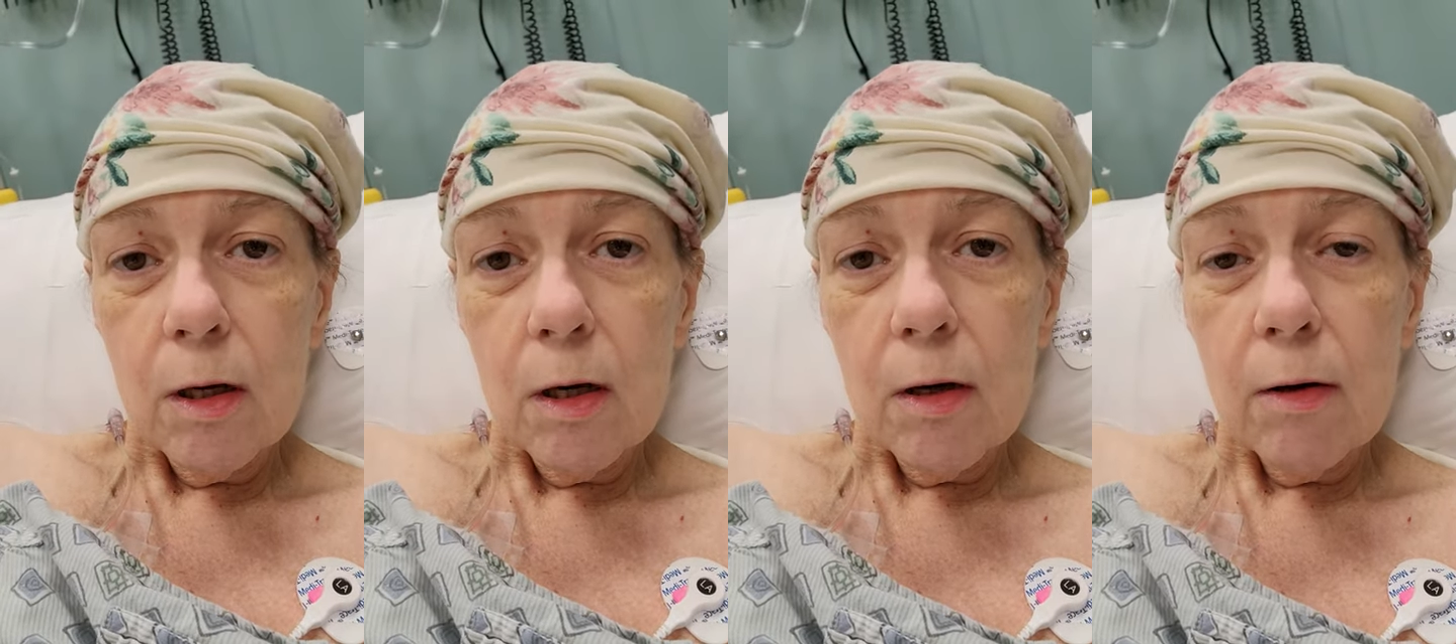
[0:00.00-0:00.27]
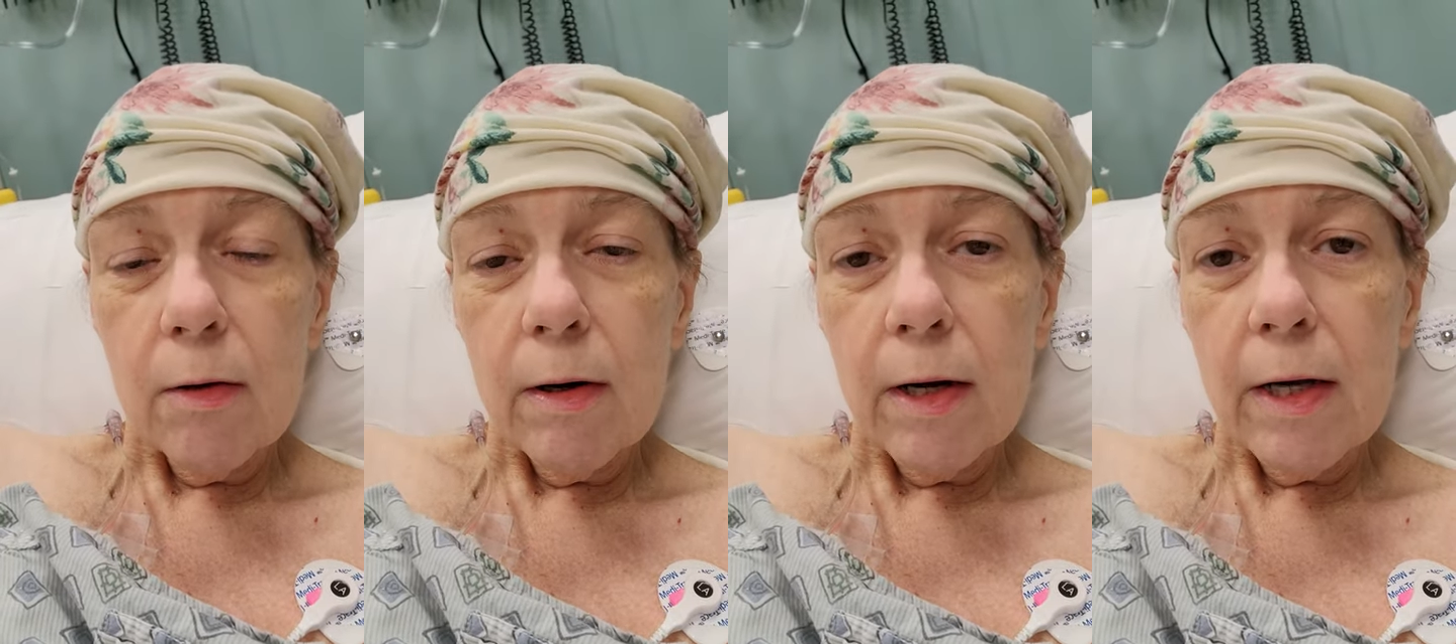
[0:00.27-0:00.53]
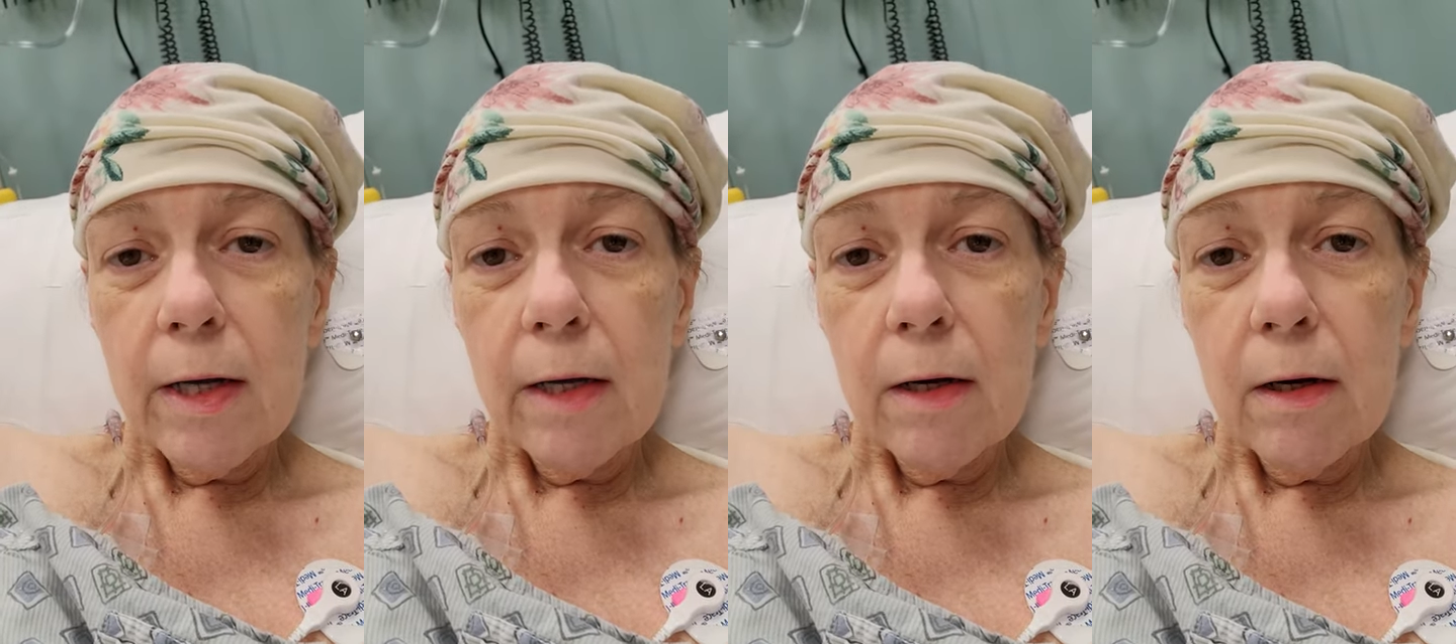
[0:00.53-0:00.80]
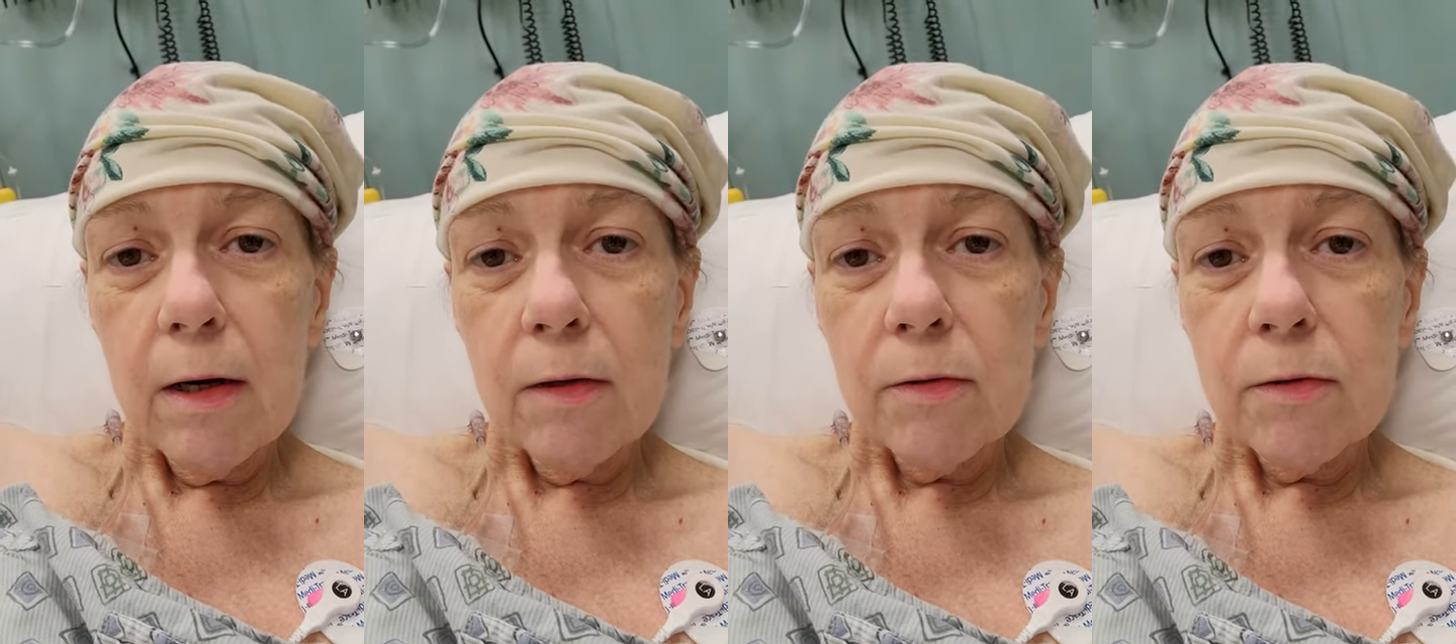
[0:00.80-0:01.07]
All right,
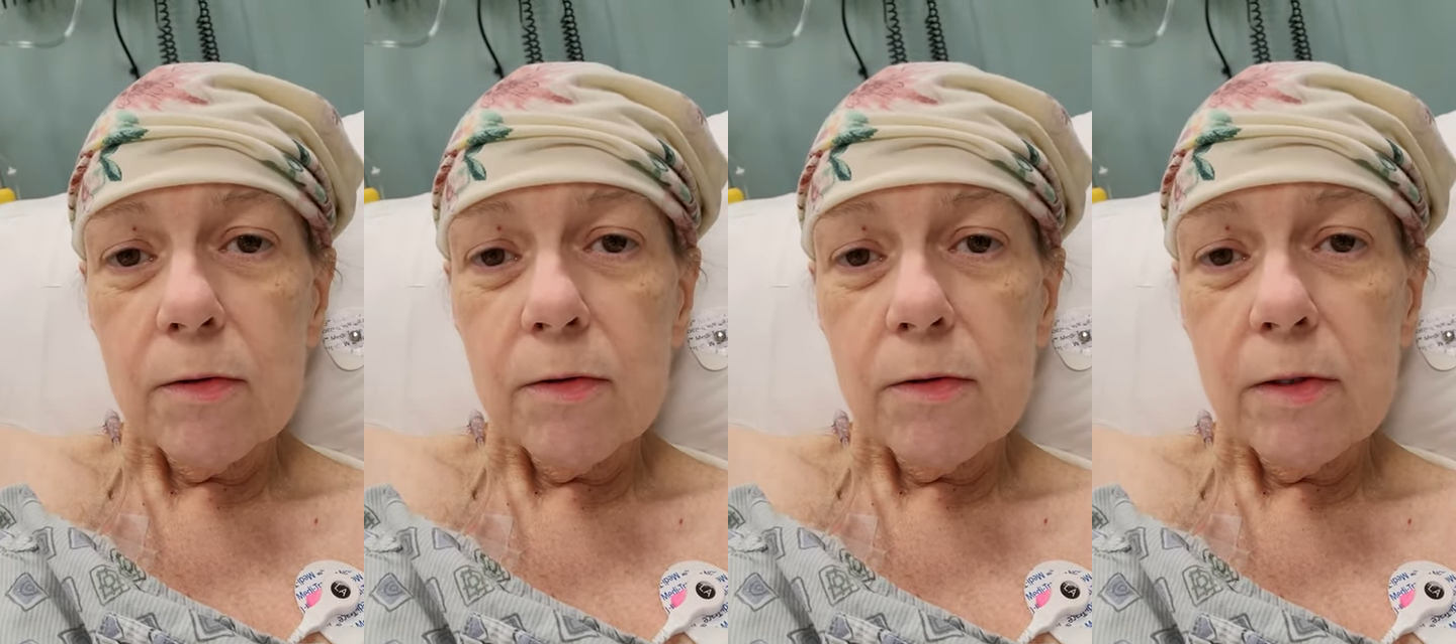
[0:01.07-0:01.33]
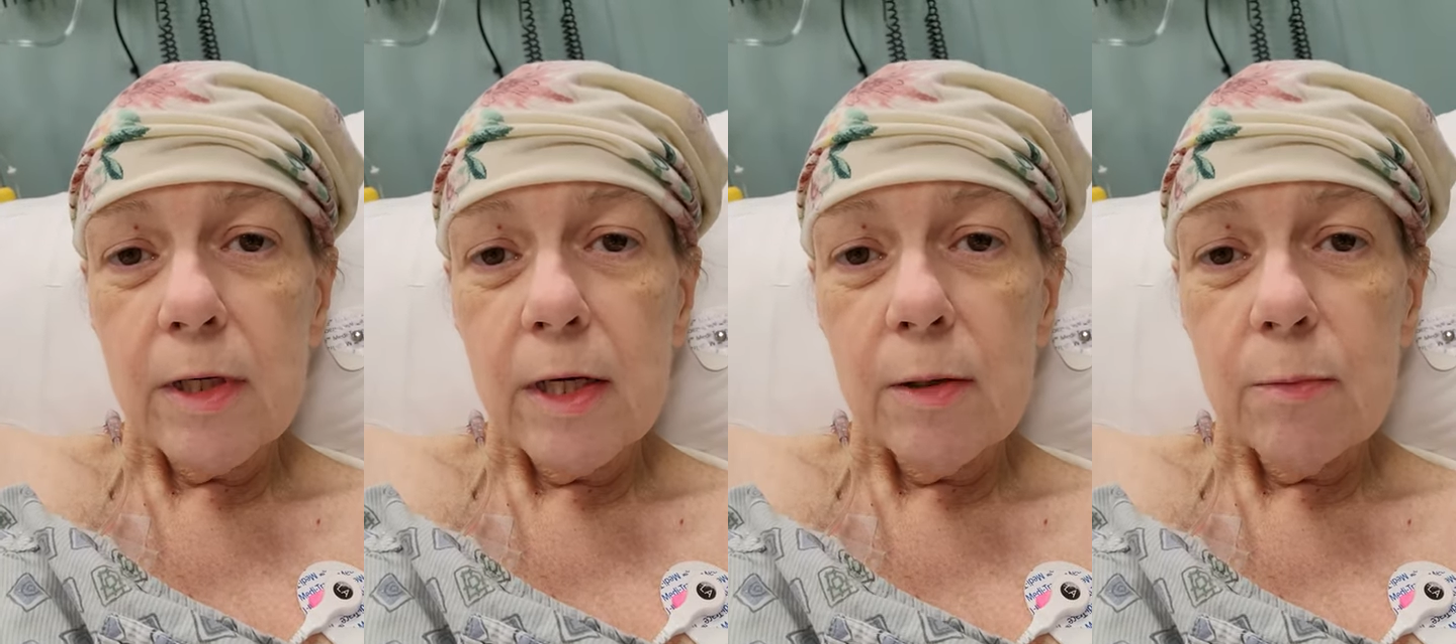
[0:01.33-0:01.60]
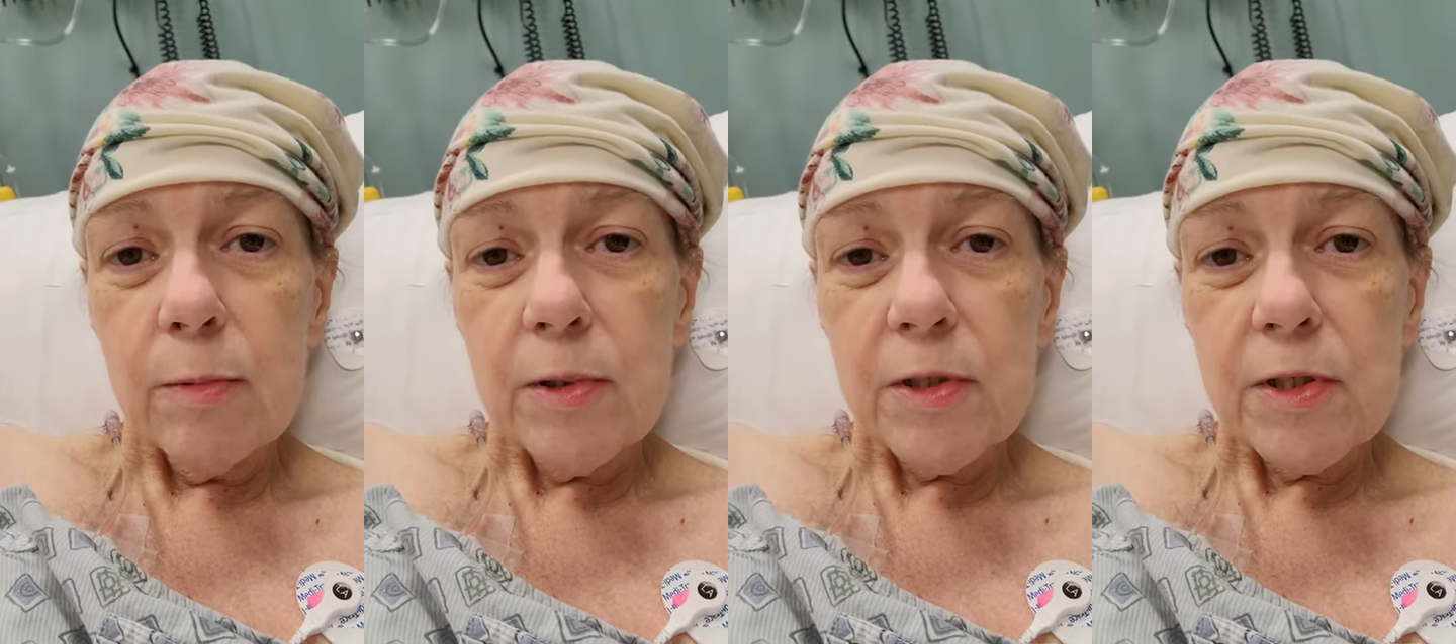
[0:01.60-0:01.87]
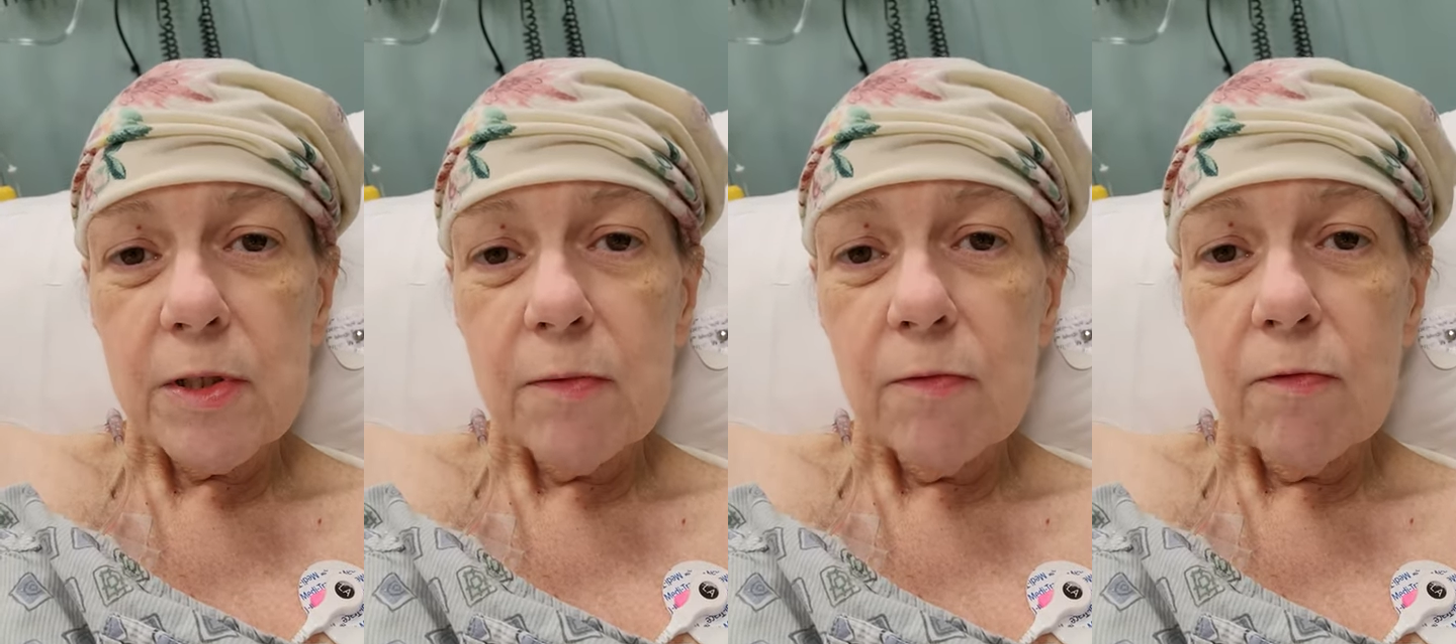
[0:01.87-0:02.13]
I'll keep you
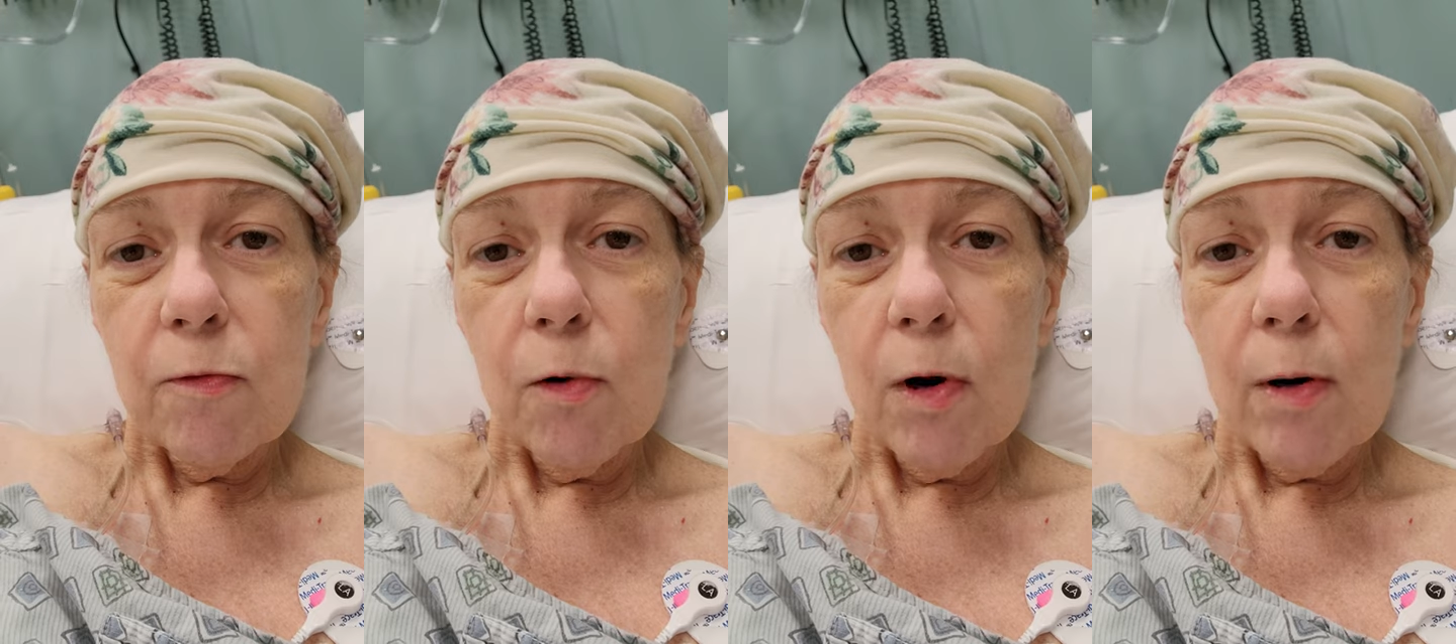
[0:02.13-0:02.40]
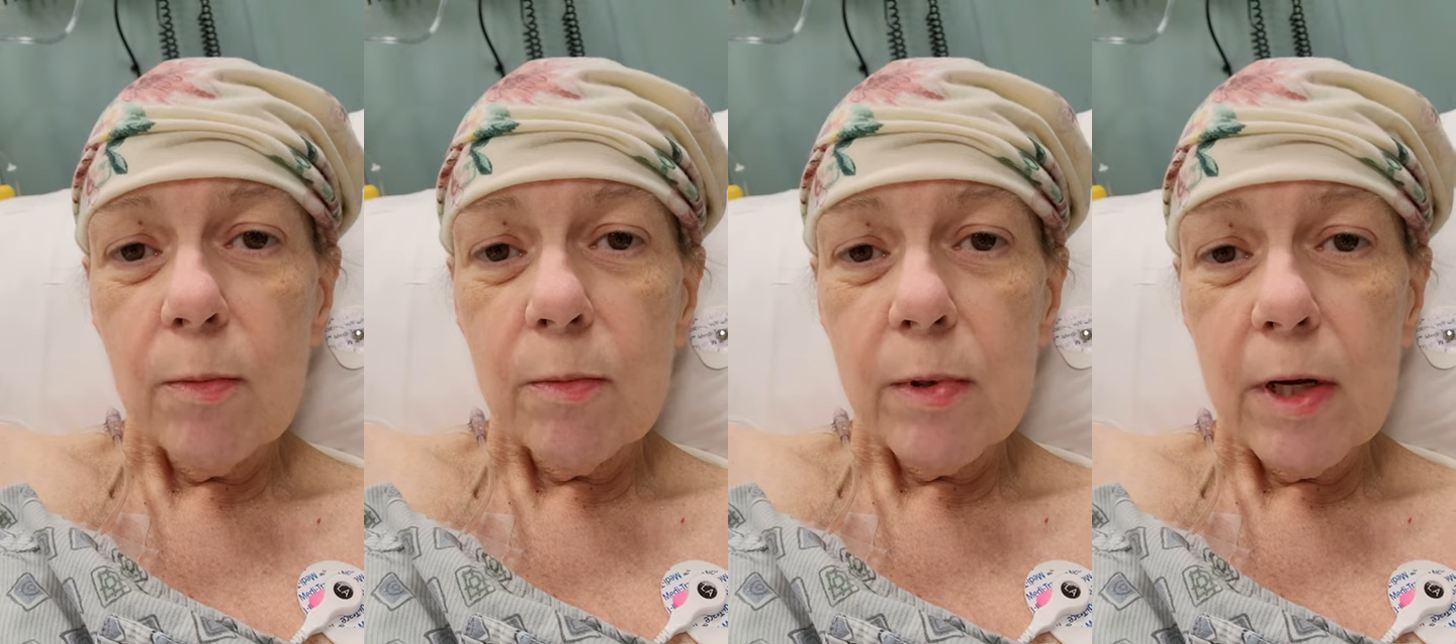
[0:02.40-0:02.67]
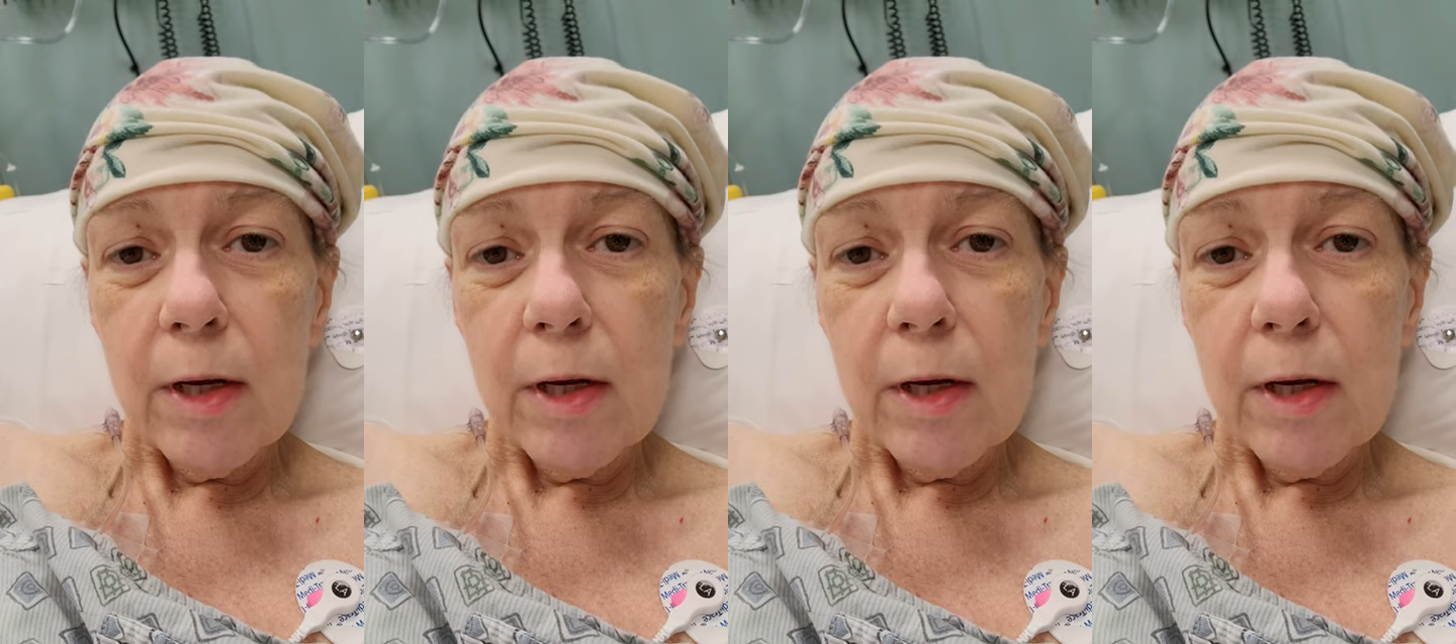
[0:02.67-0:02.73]
informed.